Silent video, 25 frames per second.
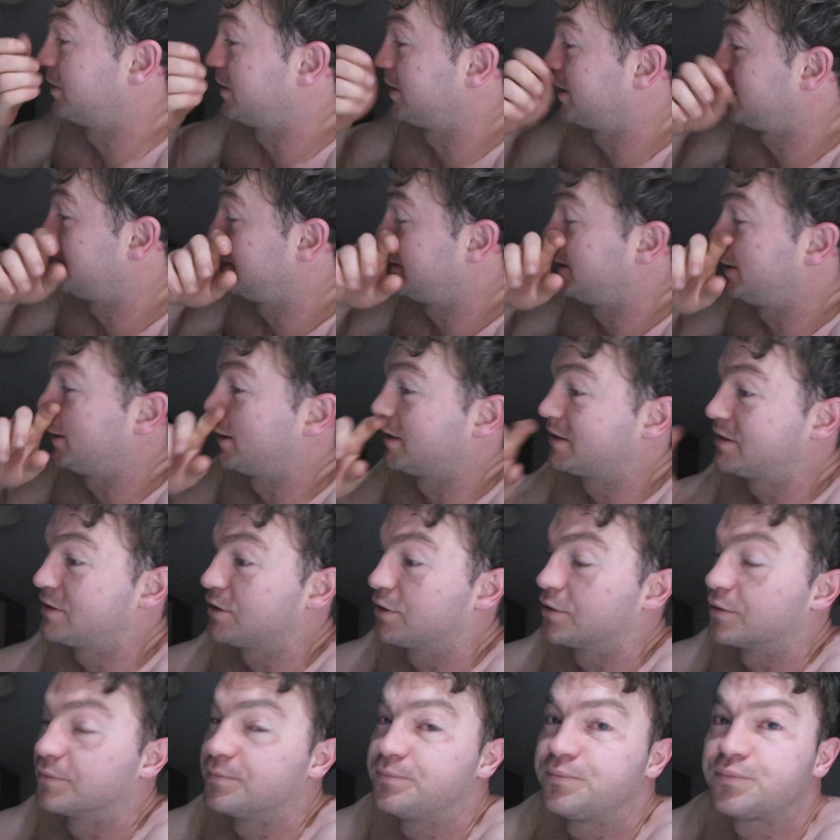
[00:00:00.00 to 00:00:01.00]
and getting a lot
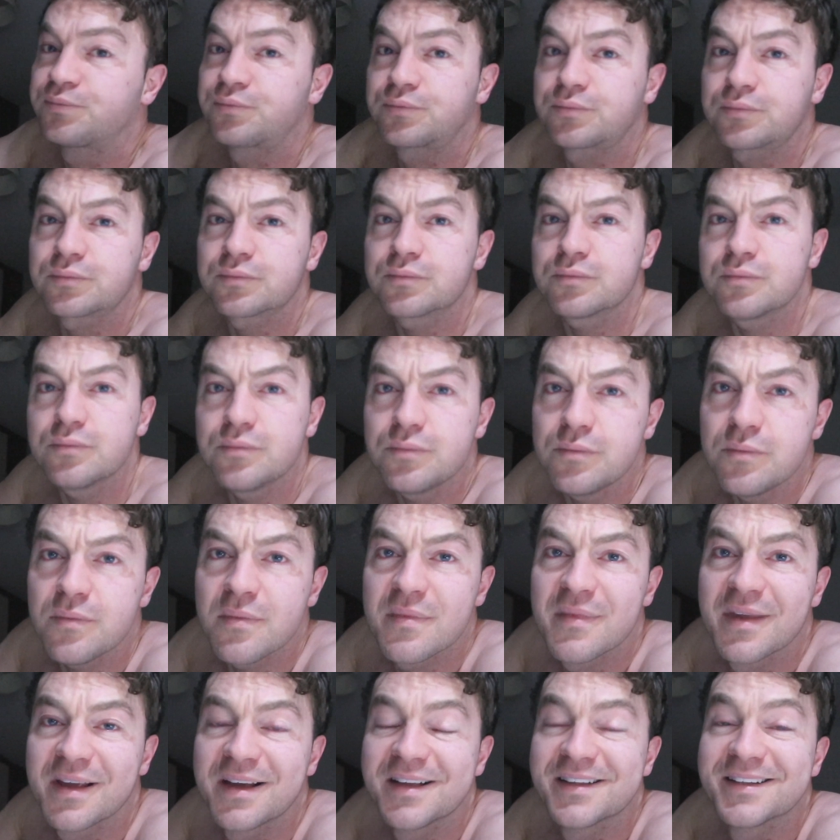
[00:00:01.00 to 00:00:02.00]
done.
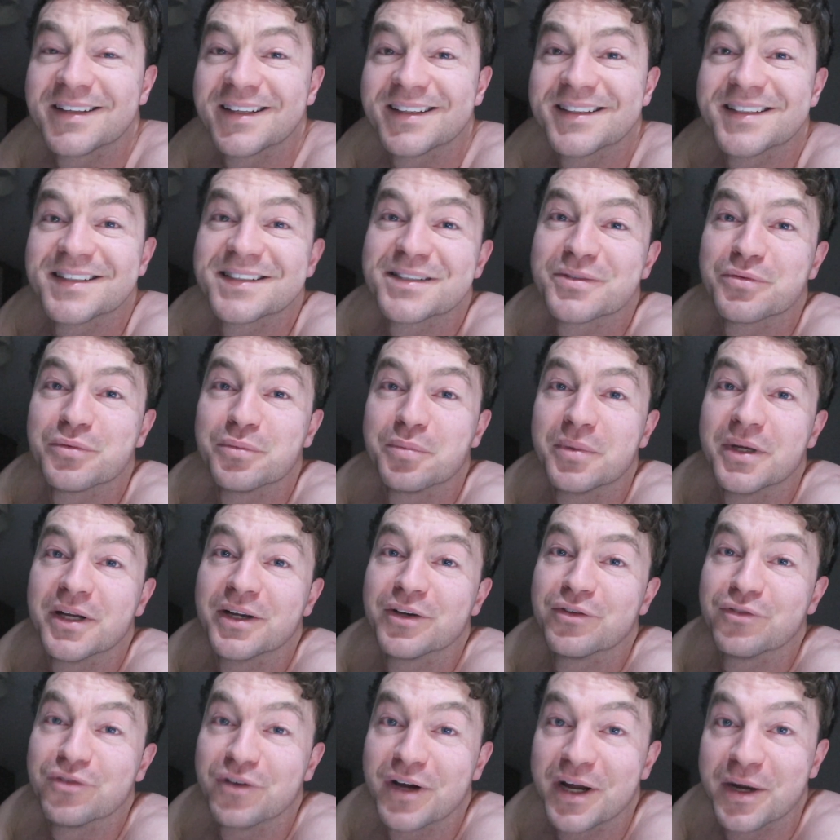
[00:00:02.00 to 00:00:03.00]
I think this would be a
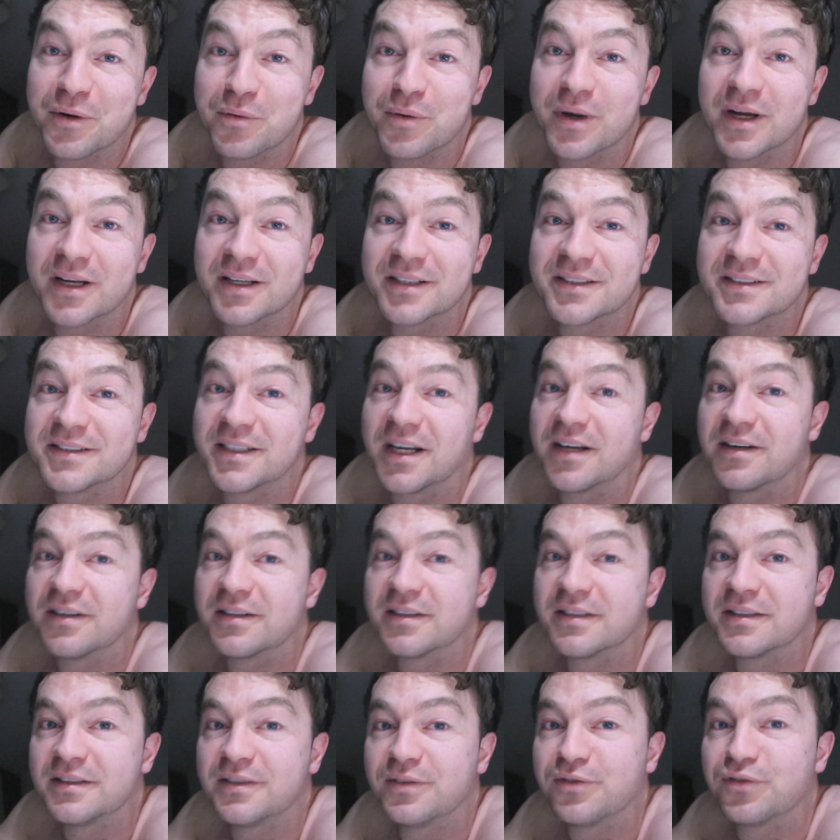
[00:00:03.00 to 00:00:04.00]
great way to start
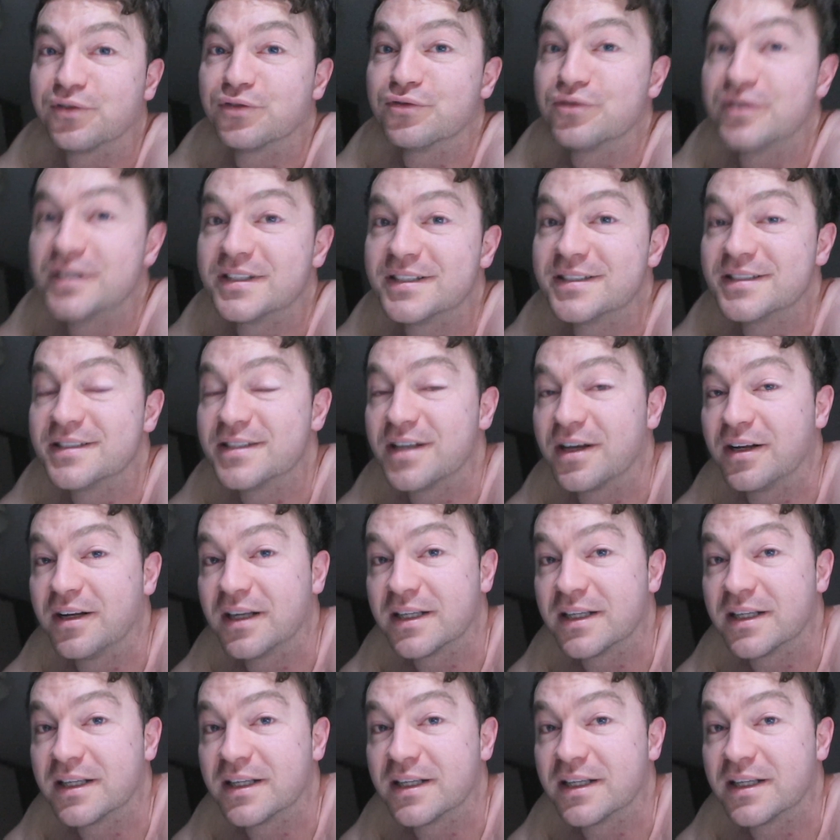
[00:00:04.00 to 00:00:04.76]
it for reasons I'll